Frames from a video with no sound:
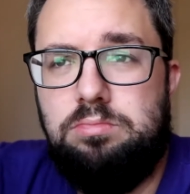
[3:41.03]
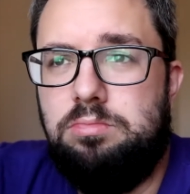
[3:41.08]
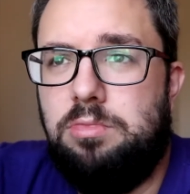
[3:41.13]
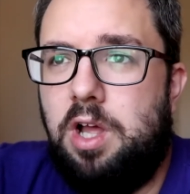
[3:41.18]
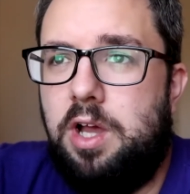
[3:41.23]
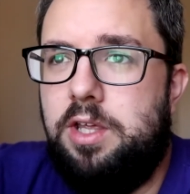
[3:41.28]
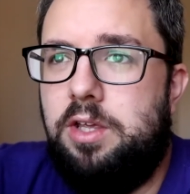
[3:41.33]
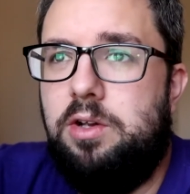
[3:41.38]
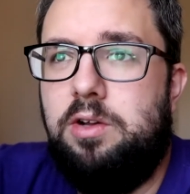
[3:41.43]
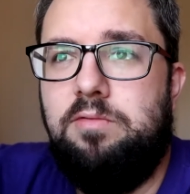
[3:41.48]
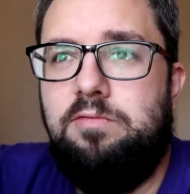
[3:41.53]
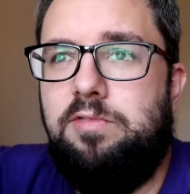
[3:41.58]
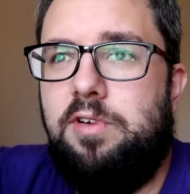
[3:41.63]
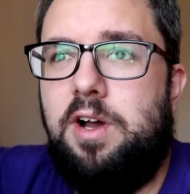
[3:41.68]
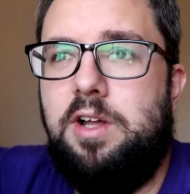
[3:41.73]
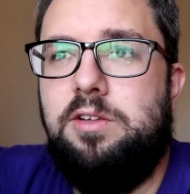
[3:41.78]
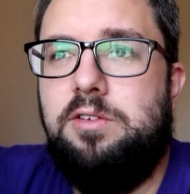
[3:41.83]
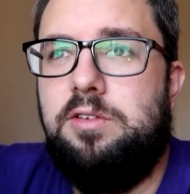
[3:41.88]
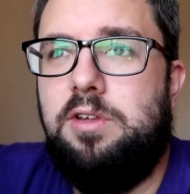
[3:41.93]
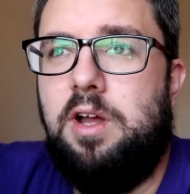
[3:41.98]
Like, you can
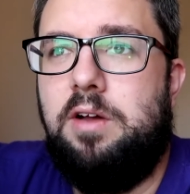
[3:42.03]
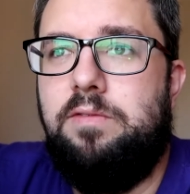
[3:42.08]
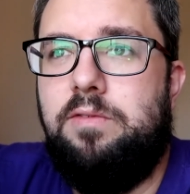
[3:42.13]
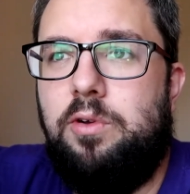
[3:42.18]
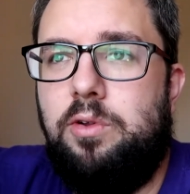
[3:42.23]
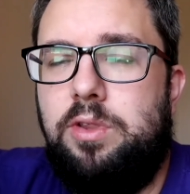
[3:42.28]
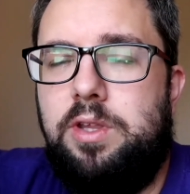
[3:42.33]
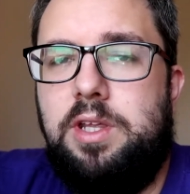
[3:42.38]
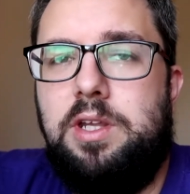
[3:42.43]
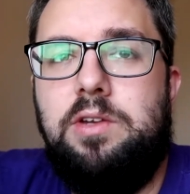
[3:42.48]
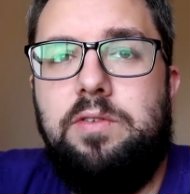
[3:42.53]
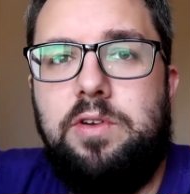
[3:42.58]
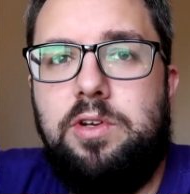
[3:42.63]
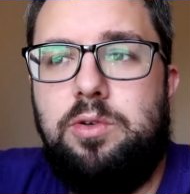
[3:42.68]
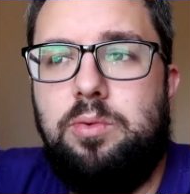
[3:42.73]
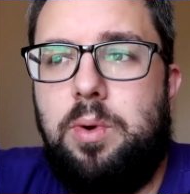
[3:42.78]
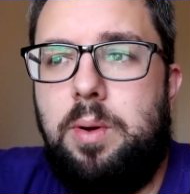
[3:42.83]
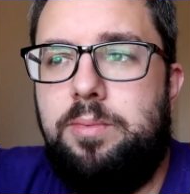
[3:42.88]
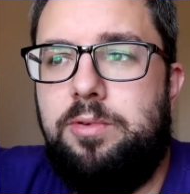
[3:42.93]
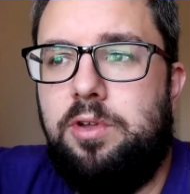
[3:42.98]
find stuff on the individual